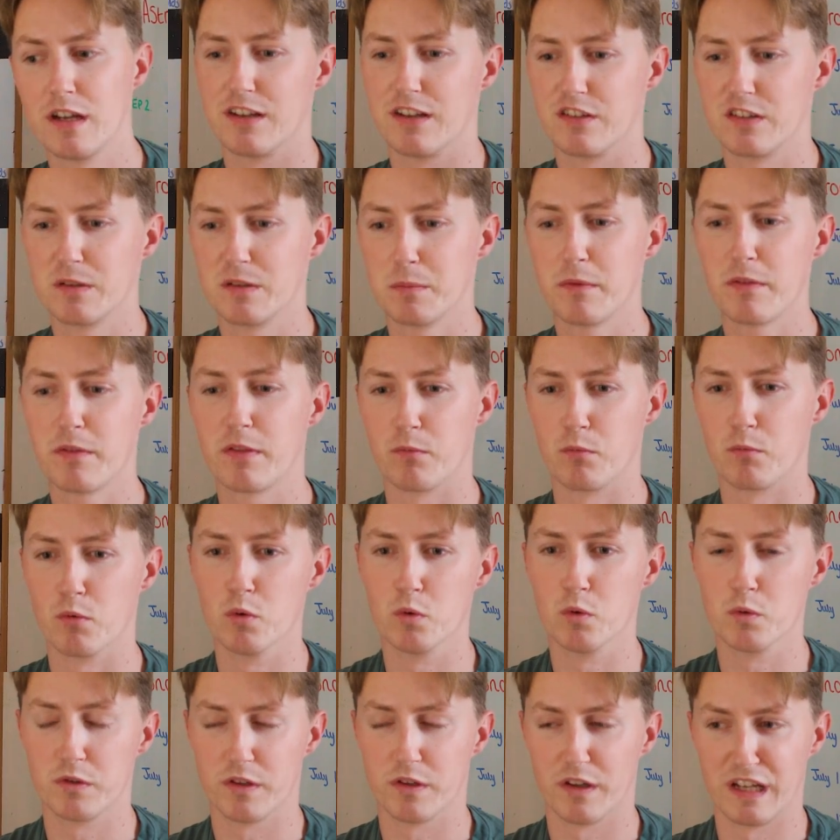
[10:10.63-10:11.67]
and some of the
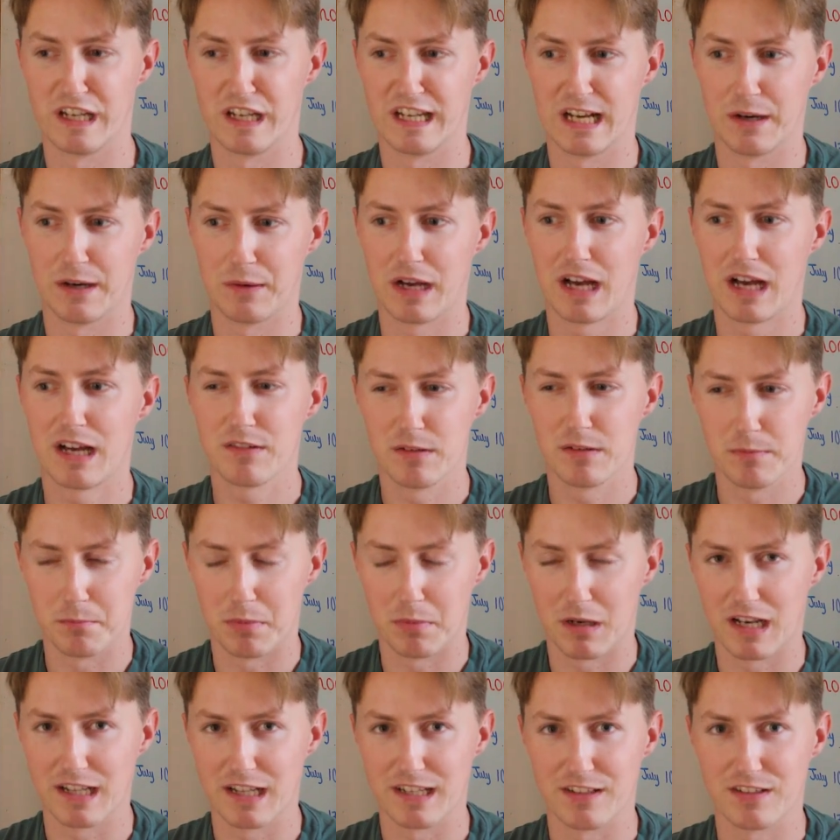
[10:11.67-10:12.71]
rules that they now have in
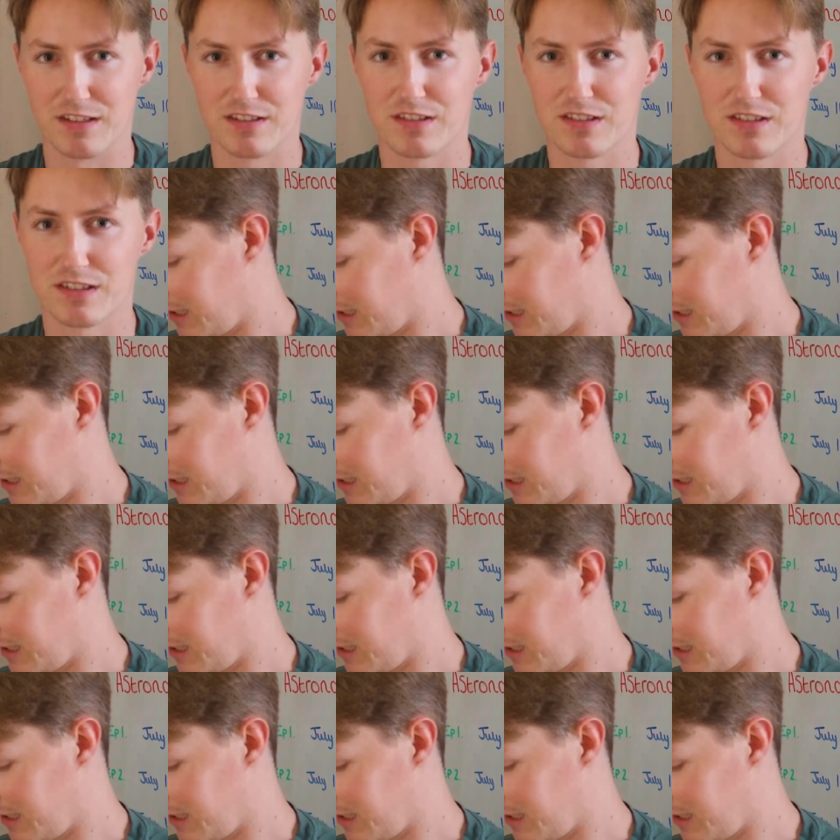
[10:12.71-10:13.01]
place,